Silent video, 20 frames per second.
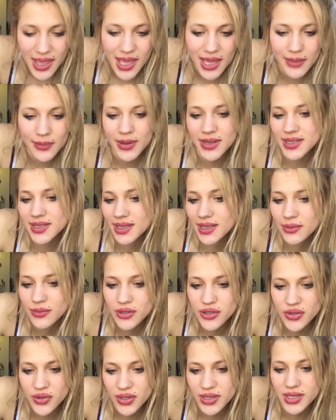and basically
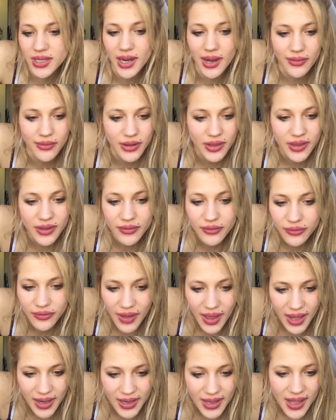restricted everything
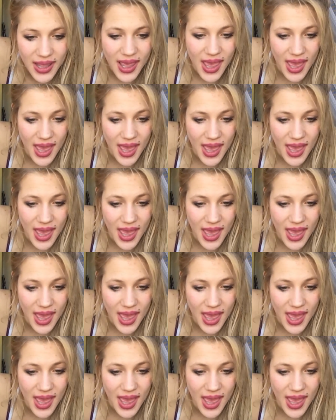fun